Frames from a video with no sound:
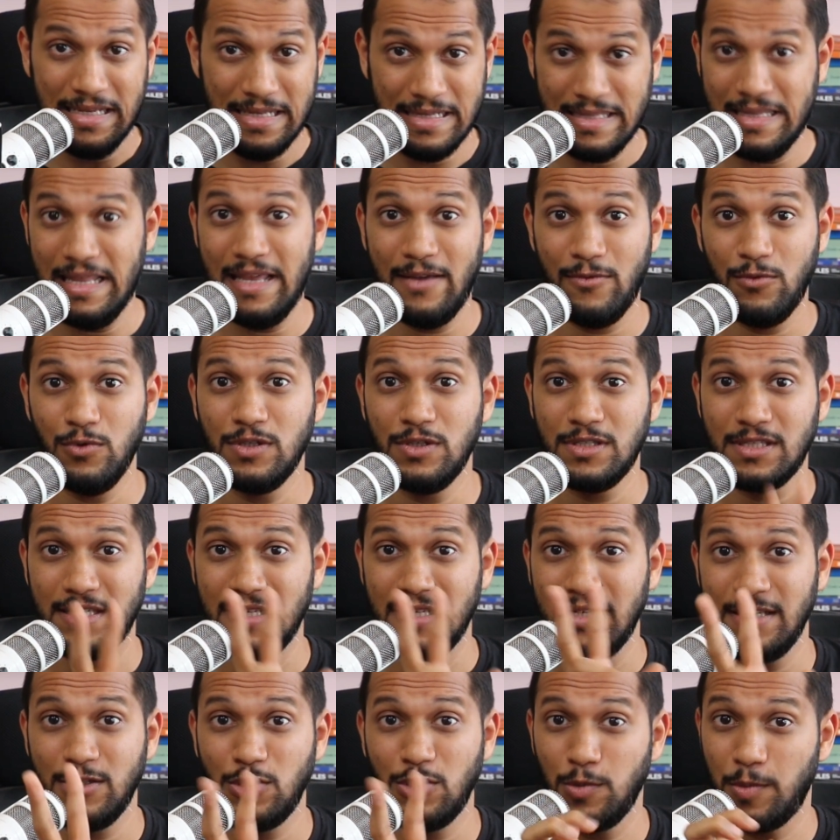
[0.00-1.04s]
they would
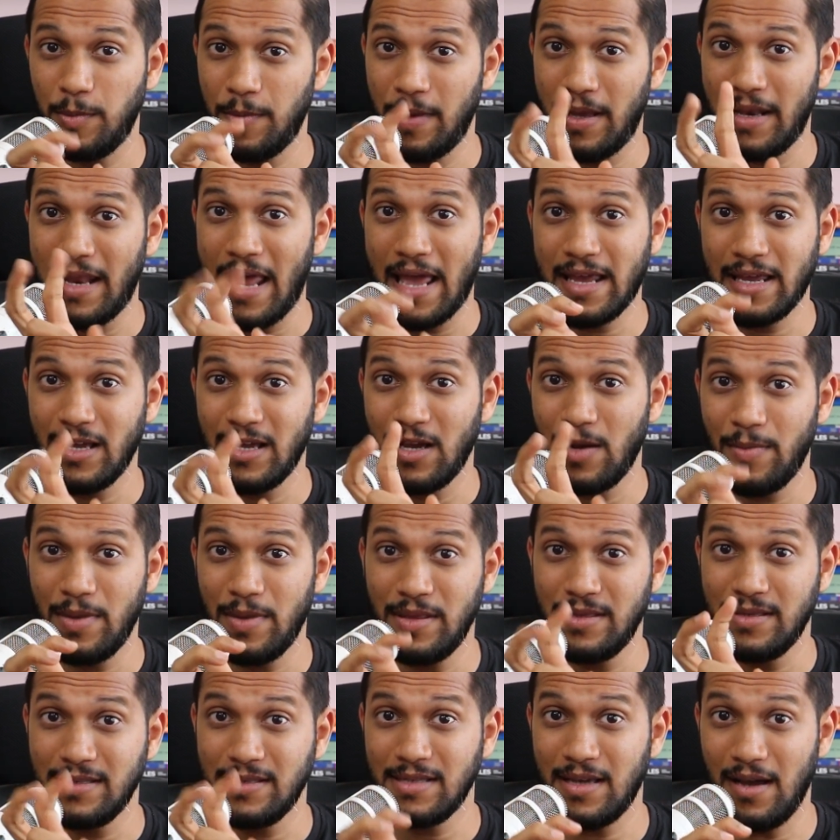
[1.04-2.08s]
see Superman hanging up in
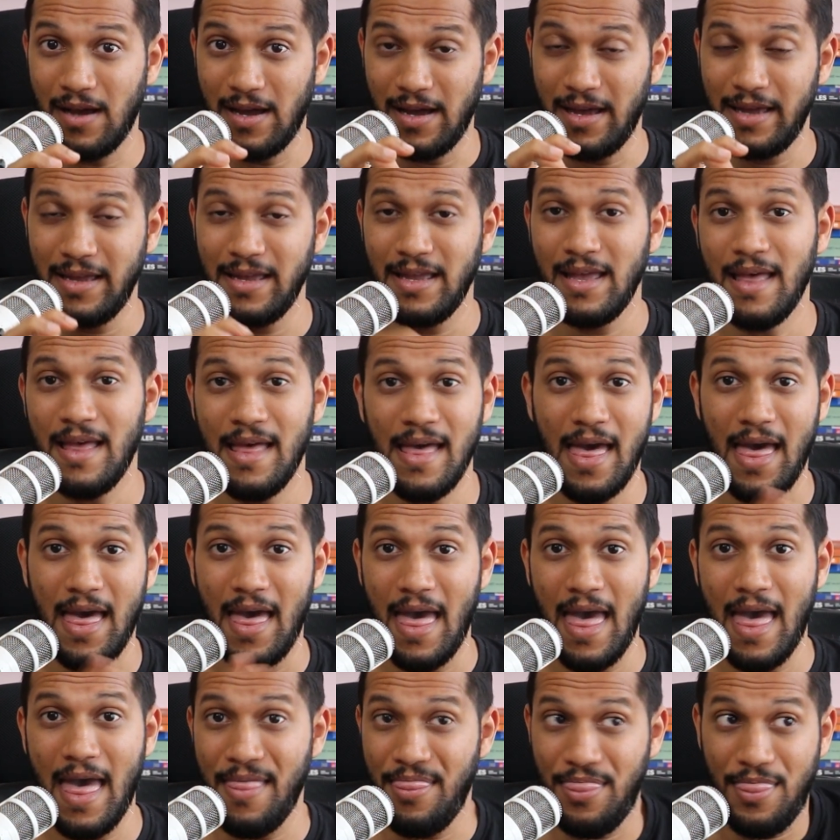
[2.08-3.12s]
the sky
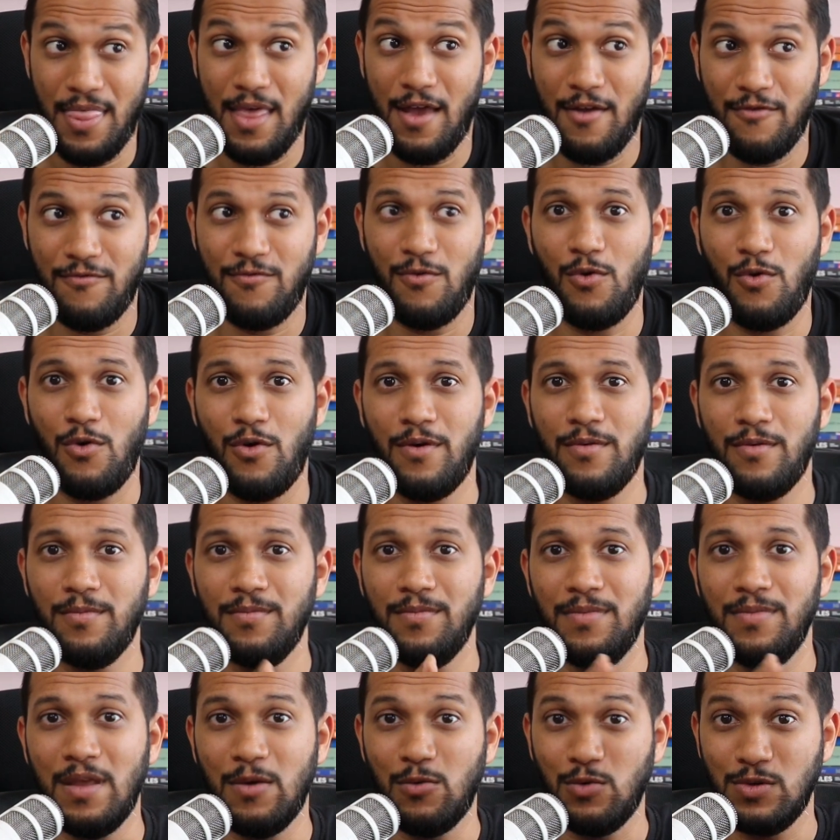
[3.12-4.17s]
and therefore
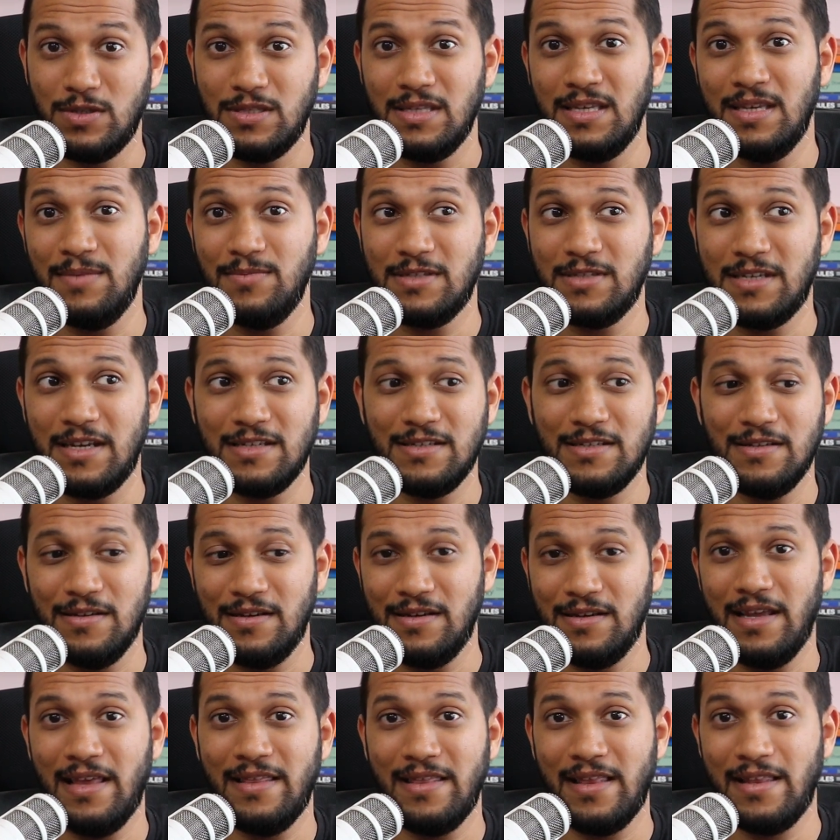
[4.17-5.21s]
they would see him stationary
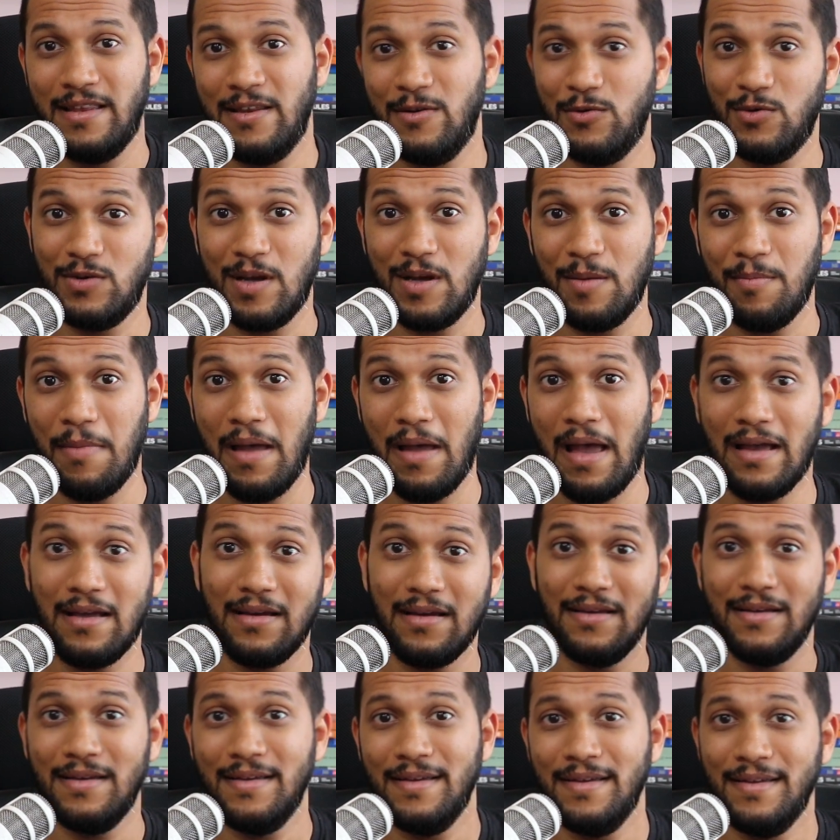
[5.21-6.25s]
and then he would come back
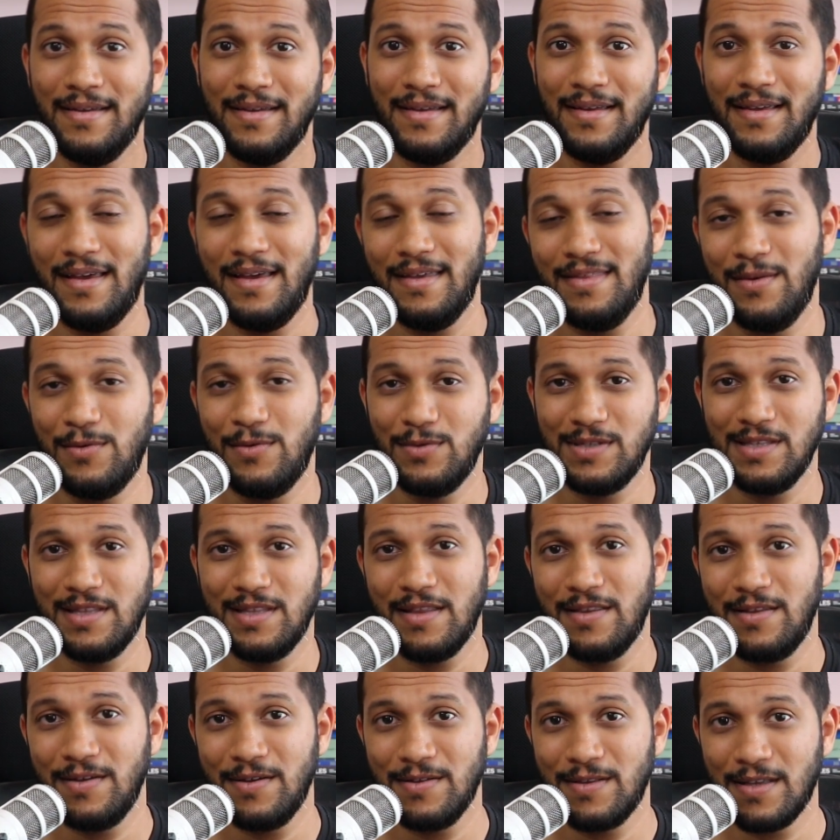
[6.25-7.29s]
and they would see that
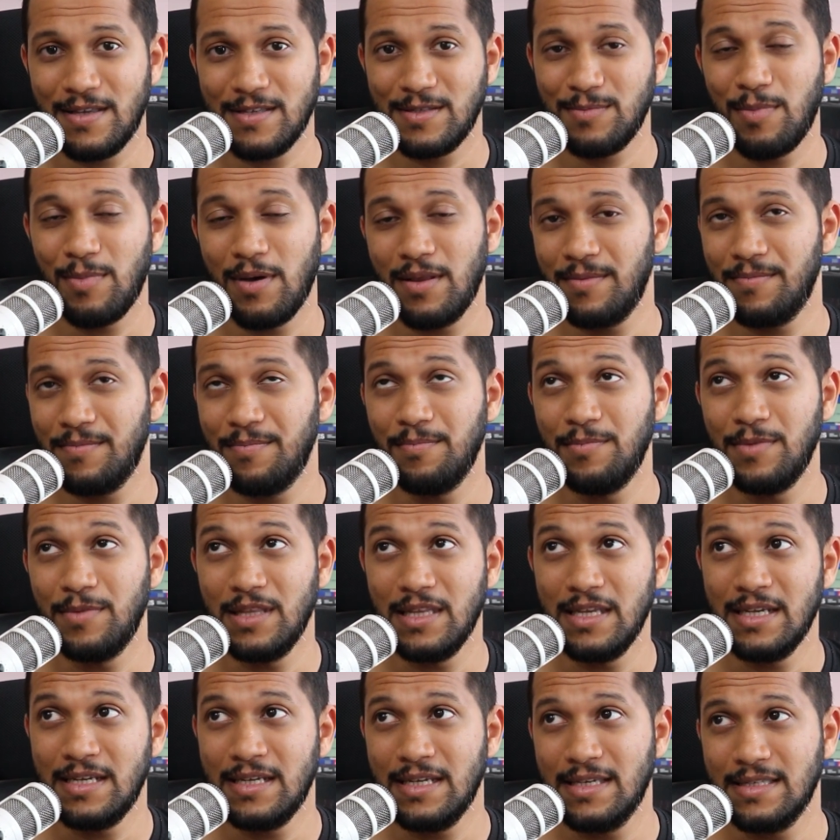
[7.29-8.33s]
the earth has spun
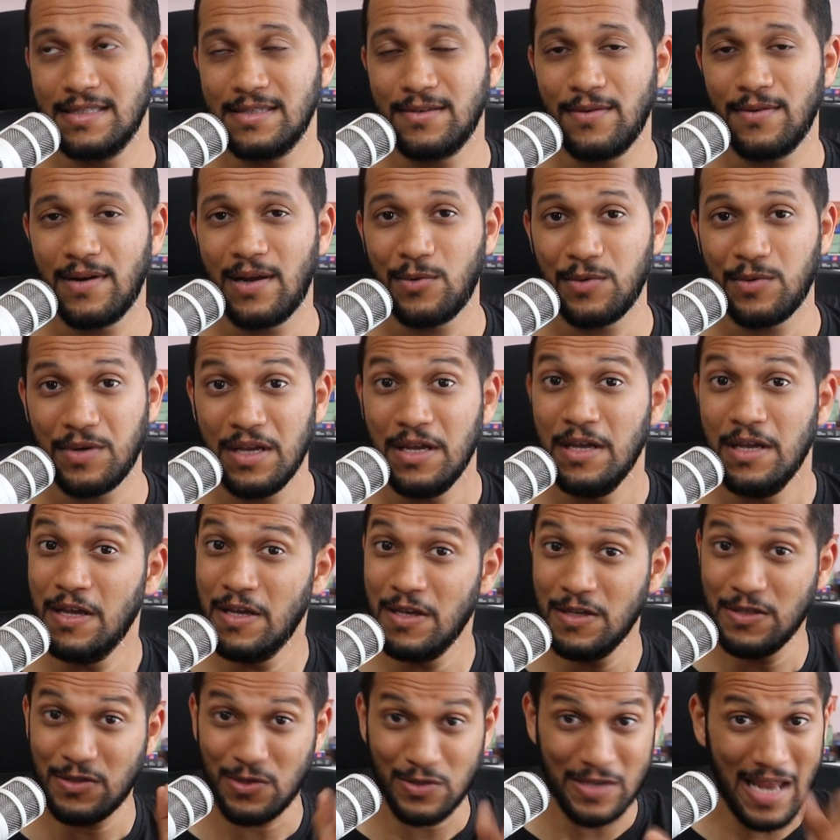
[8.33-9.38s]
beneath his ground
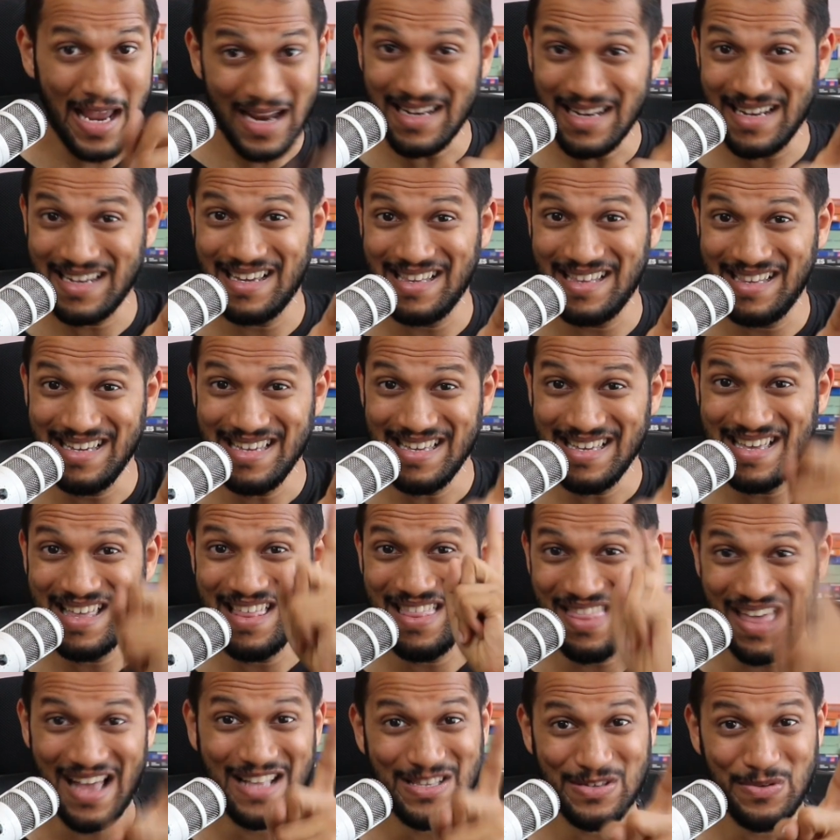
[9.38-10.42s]
so technically
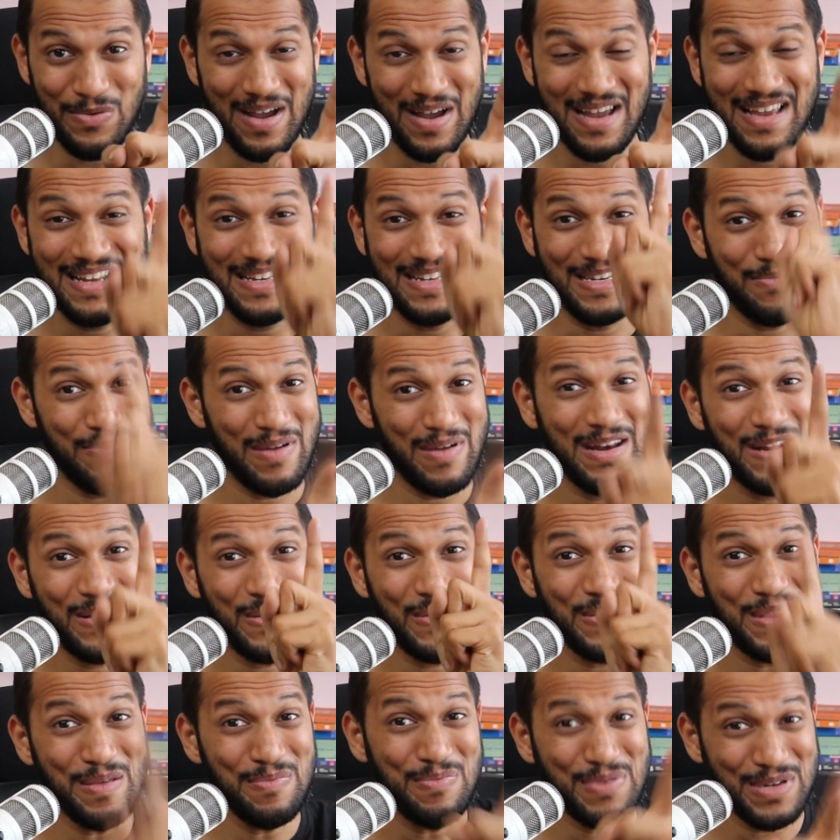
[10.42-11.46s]
that's why depending on
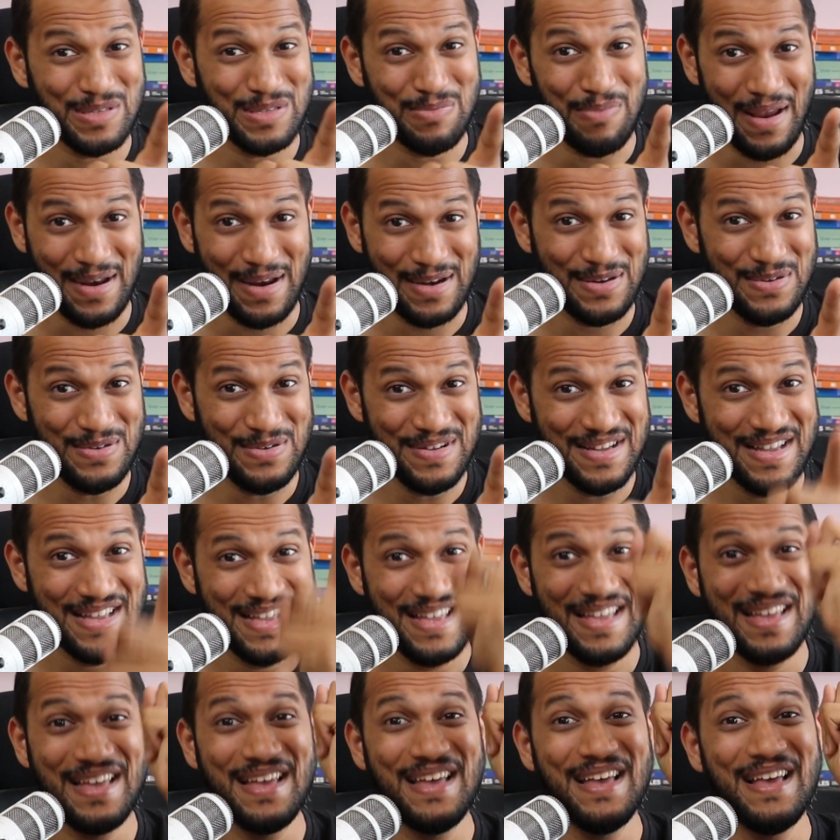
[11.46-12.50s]
the perspective
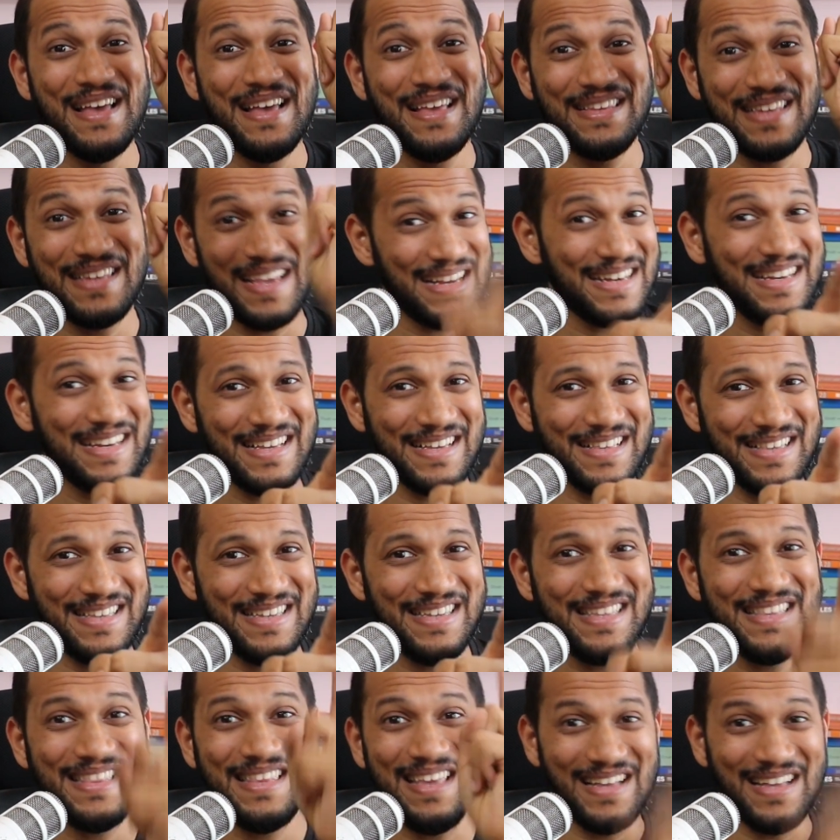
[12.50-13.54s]
technically
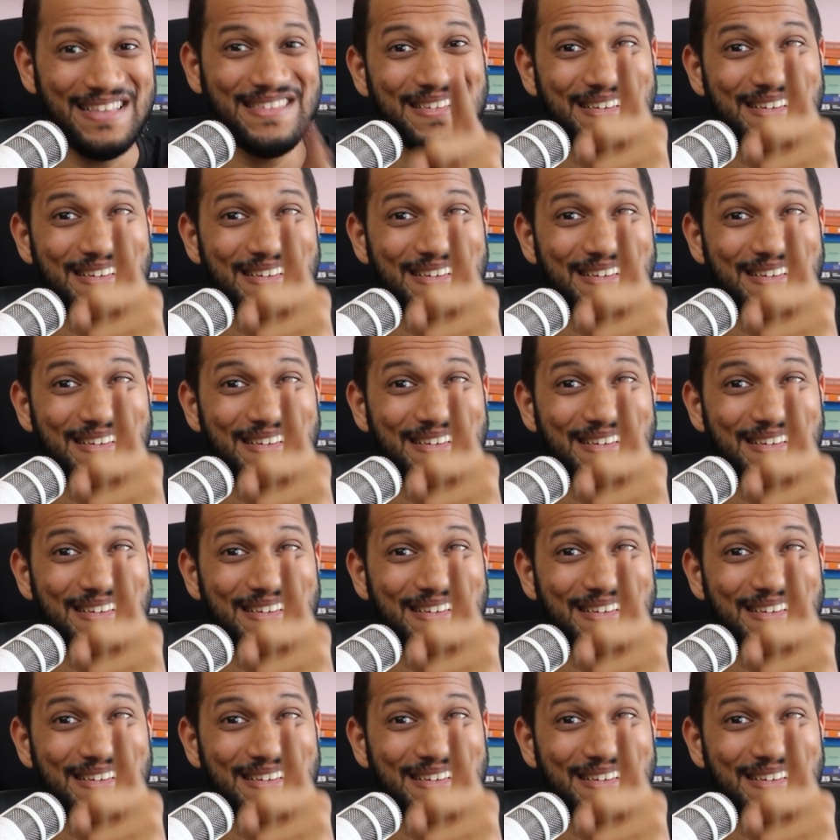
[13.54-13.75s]
the answer